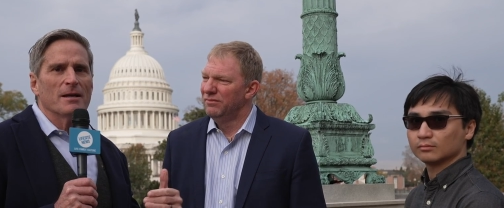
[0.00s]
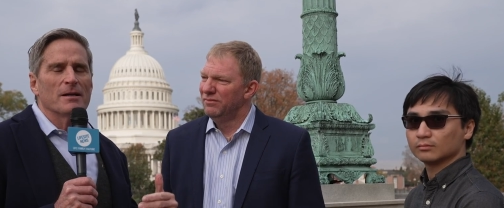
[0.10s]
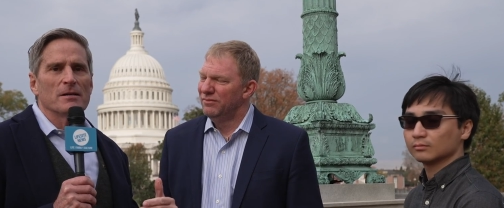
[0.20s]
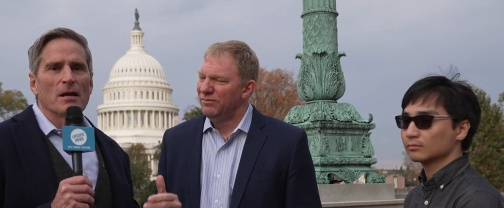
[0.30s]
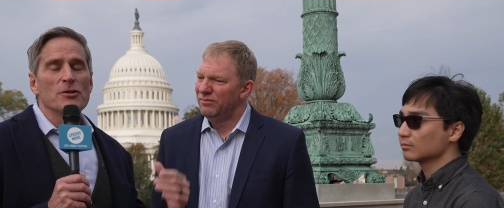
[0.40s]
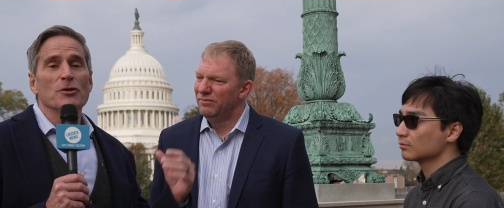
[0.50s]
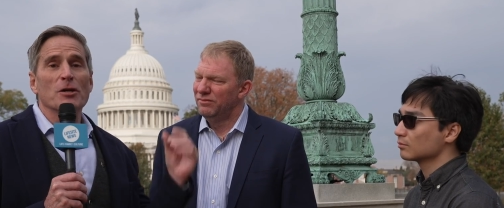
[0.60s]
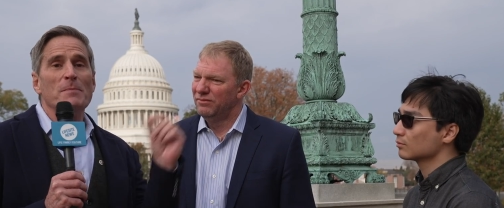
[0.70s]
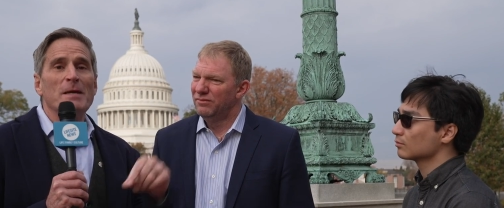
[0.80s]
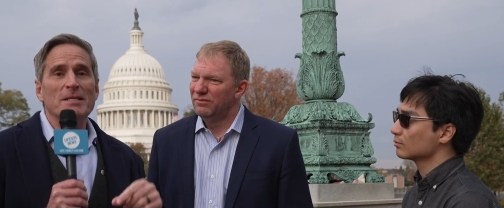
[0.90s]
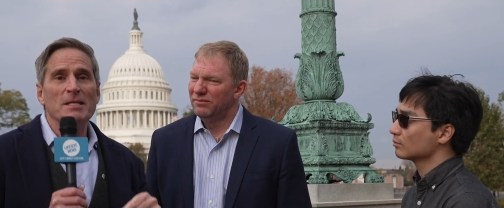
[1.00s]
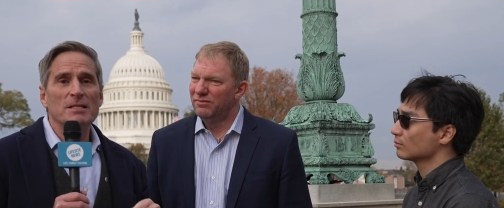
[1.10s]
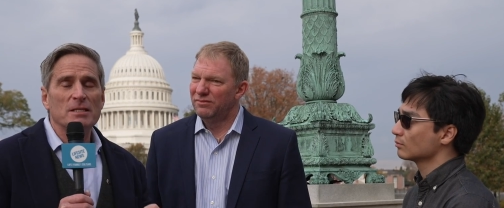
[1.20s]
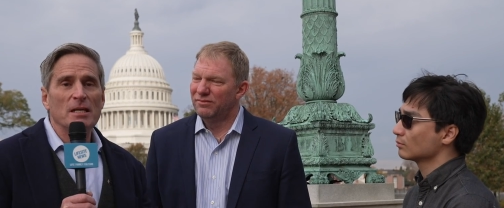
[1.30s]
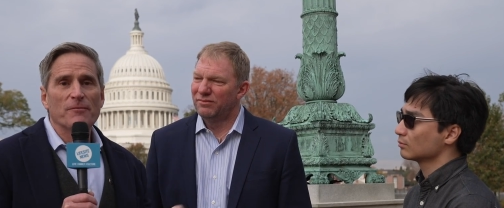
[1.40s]
Speaker 1: are, are you going to be in
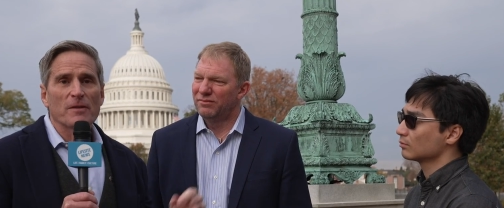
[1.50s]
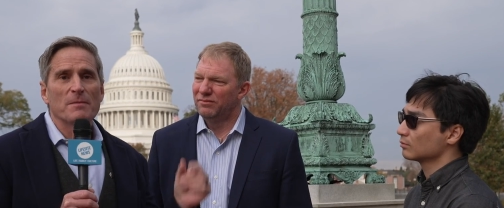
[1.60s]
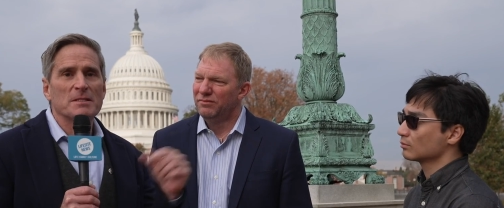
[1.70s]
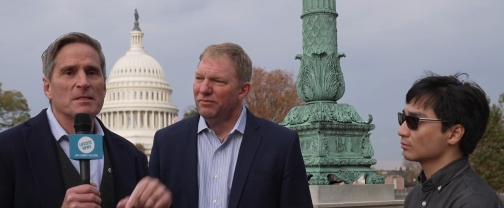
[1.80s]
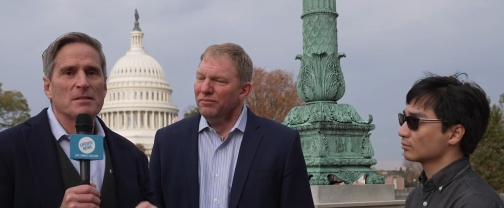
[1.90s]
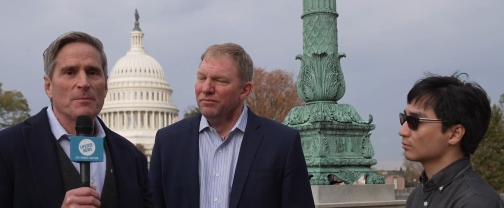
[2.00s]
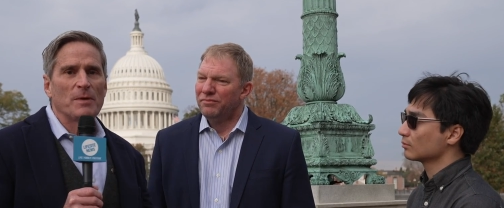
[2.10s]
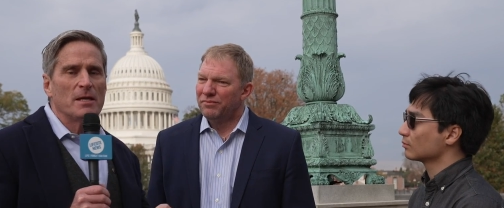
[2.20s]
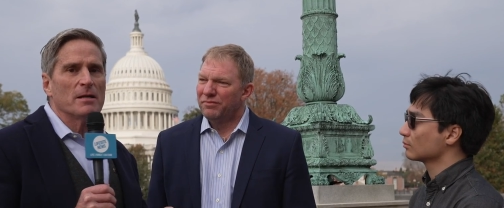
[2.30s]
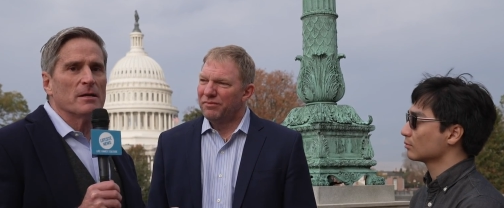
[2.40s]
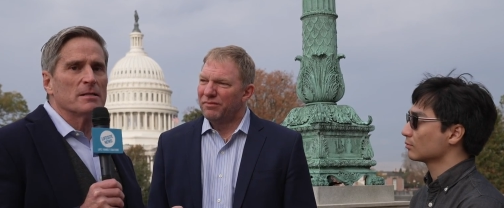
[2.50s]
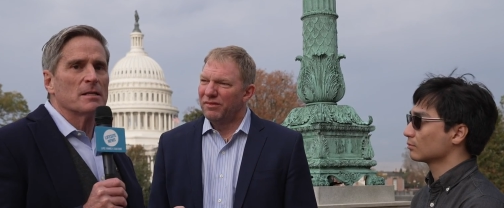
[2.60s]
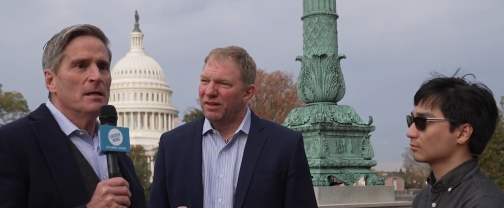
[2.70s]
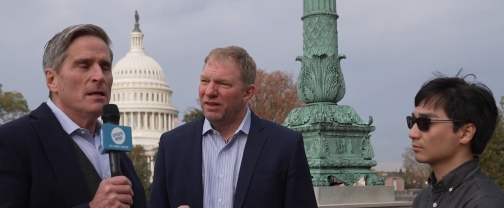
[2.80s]
D.C. for the Mississippi hearings?"